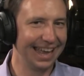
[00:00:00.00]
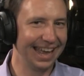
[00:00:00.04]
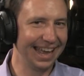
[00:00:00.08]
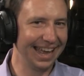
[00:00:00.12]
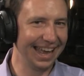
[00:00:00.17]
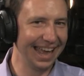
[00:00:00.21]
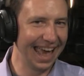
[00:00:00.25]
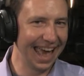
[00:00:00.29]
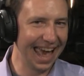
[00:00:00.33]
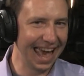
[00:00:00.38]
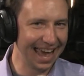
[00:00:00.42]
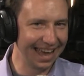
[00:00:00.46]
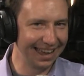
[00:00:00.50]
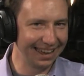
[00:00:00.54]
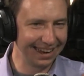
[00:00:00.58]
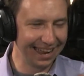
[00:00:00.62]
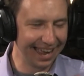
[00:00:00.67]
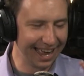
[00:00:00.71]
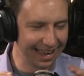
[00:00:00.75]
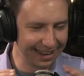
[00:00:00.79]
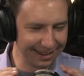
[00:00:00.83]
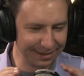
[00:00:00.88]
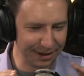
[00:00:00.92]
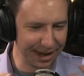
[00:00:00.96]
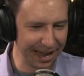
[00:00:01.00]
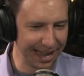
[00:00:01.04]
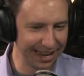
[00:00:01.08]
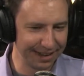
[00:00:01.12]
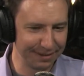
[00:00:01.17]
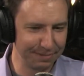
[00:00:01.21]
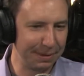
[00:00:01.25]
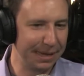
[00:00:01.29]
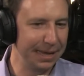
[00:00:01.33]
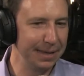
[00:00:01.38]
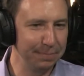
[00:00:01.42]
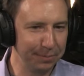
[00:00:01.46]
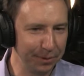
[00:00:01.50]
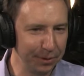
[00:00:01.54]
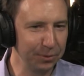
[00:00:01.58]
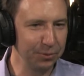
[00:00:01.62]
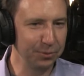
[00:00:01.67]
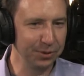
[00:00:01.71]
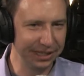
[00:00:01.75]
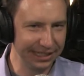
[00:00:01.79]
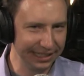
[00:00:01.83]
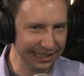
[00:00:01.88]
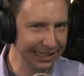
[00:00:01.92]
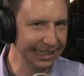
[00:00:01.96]
and people
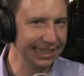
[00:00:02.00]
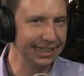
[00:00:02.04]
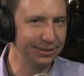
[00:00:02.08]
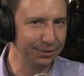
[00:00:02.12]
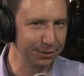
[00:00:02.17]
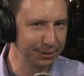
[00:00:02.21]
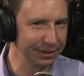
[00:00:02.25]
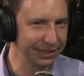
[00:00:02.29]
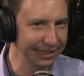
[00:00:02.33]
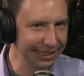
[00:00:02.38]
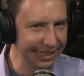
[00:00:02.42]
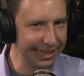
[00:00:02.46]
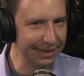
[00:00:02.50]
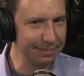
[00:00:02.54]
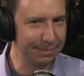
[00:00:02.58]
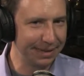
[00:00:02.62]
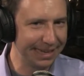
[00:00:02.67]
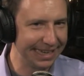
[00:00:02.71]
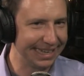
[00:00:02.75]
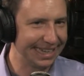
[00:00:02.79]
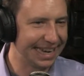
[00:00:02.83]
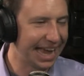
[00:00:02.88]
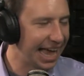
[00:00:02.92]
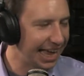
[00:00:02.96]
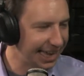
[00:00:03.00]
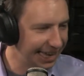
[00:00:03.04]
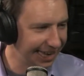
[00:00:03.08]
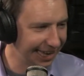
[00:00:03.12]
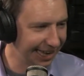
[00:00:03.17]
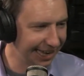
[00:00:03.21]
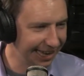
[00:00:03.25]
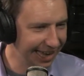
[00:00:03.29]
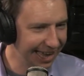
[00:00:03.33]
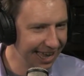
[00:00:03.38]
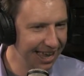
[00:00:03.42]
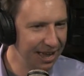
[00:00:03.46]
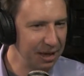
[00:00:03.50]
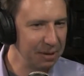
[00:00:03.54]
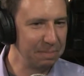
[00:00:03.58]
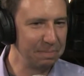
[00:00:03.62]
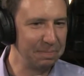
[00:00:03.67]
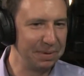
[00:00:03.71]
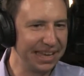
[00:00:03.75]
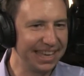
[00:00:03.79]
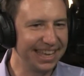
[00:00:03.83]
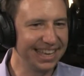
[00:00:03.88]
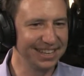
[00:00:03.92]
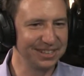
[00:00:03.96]
would literally be dying
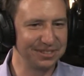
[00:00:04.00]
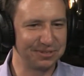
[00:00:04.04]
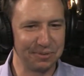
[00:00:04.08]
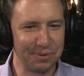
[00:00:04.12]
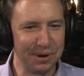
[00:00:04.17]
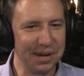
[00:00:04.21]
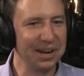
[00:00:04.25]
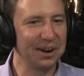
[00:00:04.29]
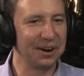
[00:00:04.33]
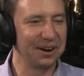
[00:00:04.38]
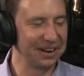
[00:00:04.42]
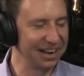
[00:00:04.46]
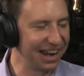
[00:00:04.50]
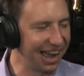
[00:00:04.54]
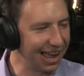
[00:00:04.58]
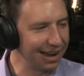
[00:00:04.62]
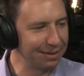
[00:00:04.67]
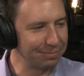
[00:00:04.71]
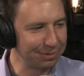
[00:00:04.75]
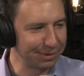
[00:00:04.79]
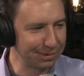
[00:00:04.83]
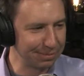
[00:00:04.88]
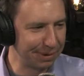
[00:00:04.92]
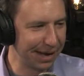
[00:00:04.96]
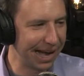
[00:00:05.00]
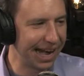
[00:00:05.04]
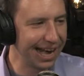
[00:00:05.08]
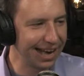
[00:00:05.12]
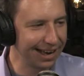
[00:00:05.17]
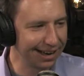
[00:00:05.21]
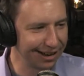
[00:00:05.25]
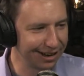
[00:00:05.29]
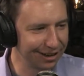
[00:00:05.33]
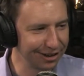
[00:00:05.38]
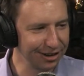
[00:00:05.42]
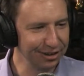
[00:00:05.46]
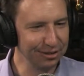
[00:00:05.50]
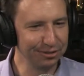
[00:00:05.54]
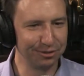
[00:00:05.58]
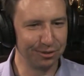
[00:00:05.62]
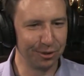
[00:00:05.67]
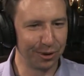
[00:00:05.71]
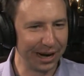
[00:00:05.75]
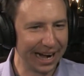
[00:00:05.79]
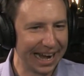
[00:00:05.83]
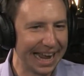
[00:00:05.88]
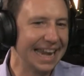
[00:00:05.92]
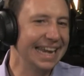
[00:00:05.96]
because we are not prepared
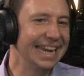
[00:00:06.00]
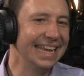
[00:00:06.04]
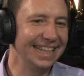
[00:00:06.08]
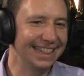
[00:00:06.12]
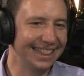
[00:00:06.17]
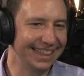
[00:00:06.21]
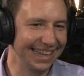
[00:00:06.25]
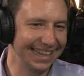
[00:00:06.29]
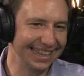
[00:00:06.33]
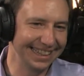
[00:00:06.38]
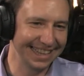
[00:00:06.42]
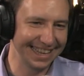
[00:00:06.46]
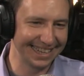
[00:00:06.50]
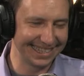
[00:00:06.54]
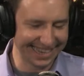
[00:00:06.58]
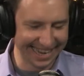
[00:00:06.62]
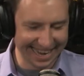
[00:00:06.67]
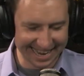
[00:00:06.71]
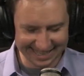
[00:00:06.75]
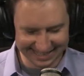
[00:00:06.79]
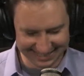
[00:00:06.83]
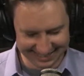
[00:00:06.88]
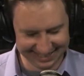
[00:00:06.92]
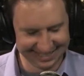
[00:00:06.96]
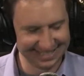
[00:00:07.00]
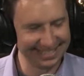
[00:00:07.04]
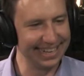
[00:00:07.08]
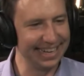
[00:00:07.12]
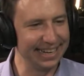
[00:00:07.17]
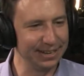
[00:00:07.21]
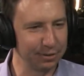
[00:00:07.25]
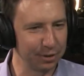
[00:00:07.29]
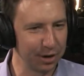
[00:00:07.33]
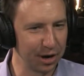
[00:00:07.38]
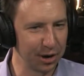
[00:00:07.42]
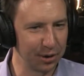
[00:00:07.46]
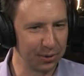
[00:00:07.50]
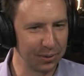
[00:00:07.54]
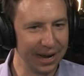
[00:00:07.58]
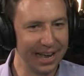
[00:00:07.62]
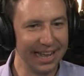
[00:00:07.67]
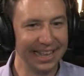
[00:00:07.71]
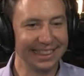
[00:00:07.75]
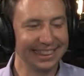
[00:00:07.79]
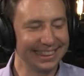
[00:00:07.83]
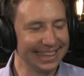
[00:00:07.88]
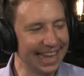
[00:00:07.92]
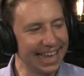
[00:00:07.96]
for anything that's at 0,
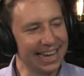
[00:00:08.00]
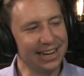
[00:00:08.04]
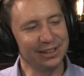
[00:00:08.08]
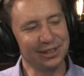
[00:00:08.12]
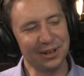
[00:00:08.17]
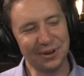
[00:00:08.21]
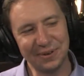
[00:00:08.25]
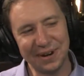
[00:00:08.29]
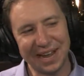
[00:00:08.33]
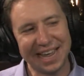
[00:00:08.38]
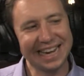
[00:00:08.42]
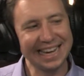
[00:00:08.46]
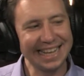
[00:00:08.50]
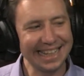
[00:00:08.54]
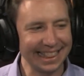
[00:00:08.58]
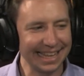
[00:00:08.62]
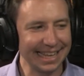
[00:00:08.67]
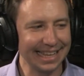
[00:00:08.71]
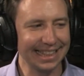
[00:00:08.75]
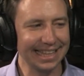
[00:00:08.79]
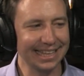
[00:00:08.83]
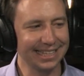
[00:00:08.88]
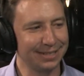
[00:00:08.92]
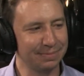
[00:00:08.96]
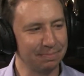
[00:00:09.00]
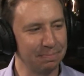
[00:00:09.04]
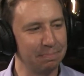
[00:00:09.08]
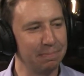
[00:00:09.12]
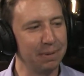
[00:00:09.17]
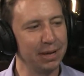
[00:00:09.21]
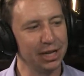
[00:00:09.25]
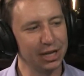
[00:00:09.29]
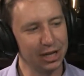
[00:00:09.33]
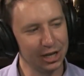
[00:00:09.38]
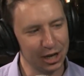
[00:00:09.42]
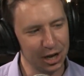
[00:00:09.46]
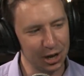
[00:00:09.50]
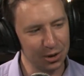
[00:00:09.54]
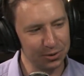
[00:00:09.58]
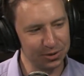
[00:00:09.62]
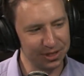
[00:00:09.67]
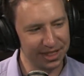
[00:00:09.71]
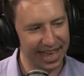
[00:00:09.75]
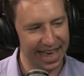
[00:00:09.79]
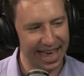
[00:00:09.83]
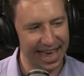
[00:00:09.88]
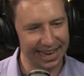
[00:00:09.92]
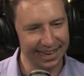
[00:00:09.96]
let alone anything that's below
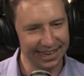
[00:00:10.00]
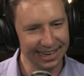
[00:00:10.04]
that.